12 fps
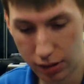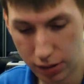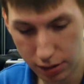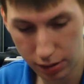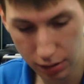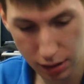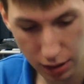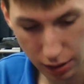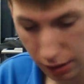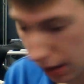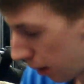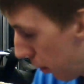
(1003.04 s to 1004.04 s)
a
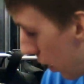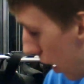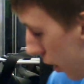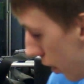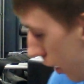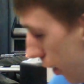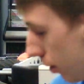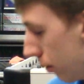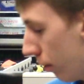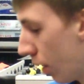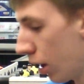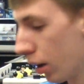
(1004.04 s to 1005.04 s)
skiing game we got there.
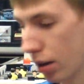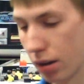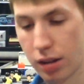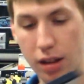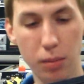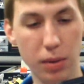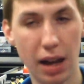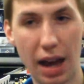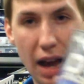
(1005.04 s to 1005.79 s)
Then we